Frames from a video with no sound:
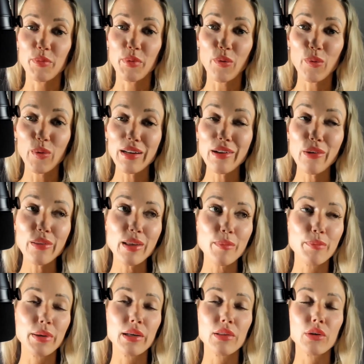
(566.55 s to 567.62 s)
But we know
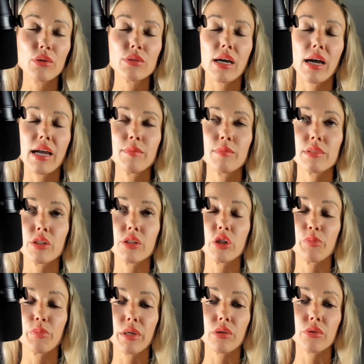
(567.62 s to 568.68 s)
that pillows, I'm such a
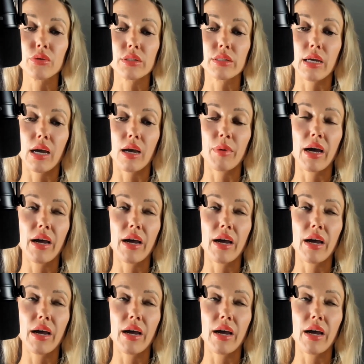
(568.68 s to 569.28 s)
pillow snob.